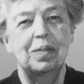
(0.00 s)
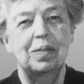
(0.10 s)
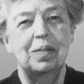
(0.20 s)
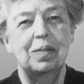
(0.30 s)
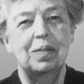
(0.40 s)

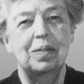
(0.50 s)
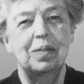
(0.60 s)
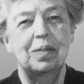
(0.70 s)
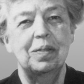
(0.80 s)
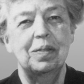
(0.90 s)

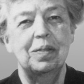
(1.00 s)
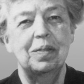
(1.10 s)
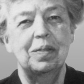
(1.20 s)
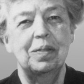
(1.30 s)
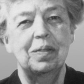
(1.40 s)

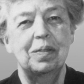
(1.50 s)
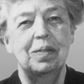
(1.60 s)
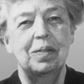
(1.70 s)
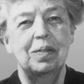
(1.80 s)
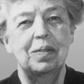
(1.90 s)

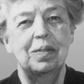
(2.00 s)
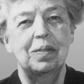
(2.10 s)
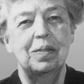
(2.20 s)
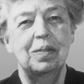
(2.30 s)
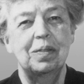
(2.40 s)

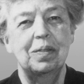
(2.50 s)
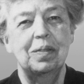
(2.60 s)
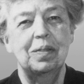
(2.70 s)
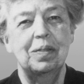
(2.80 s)
(no one is talking)